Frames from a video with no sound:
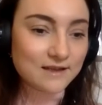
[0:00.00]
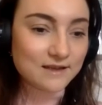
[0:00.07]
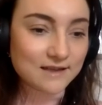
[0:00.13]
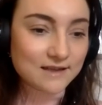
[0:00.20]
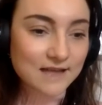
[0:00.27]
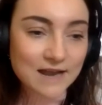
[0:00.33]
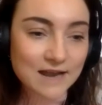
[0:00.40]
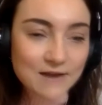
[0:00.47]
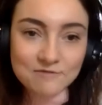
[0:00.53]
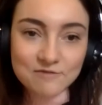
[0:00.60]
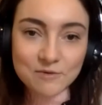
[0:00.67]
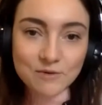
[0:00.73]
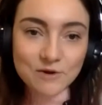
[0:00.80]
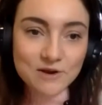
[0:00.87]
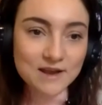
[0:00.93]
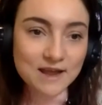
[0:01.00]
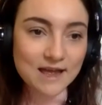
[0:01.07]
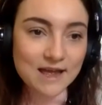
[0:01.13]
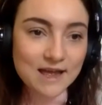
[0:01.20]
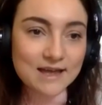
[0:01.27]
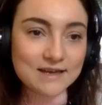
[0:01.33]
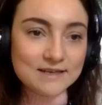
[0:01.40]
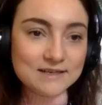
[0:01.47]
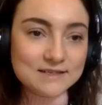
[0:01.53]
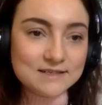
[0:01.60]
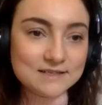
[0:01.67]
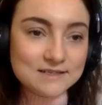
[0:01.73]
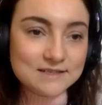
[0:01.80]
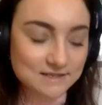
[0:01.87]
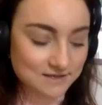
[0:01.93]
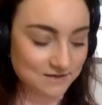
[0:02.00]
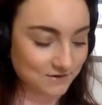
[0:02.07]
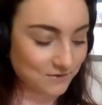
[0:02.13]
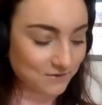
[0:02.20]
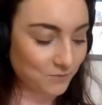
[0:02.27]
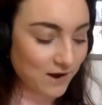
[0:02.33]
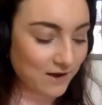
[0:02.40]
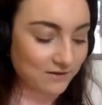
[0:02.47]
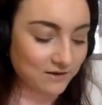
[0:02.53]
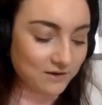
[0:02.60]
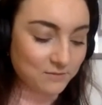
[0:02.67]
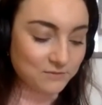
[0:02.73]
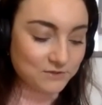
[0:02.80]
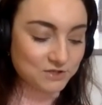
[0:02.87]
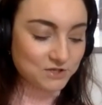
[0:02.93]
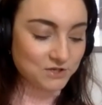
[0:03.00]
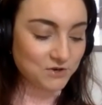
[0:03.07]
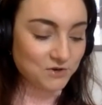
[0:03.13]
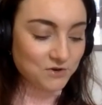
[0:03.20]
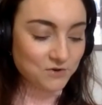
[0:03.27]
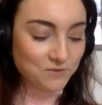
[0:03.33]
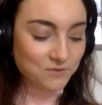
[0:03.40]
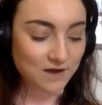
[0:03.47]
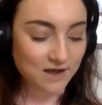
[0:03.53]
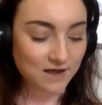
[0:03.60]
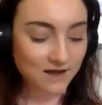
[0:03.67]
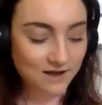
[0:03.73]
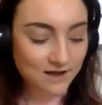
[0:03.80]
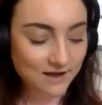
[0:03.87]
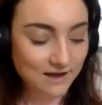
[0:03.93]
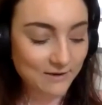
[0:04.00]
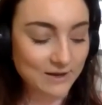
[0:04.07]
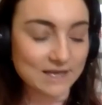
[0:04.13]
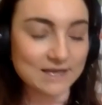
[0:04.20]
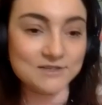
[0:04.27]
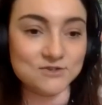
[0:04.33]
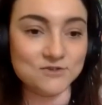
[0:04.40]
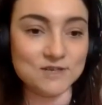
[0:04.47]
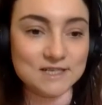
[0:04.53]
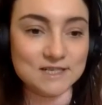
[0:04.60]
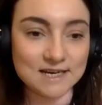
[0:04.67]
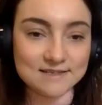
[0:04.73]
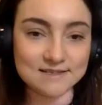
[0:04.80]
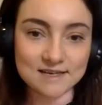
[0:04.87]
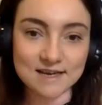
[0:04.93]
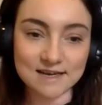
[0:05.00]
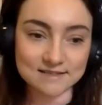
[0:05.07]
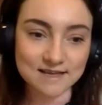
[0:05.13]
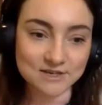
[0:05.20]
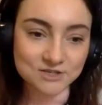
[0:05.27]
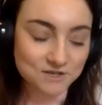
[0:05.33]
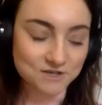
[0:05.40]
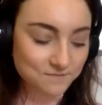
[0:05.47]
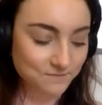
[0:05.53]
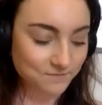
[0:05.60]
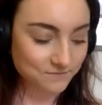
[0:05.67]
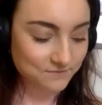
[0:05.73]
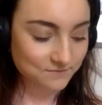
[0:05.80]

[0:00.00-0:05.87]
Yes. Hello, everyone, and welcome to uh, our History Taster Day session.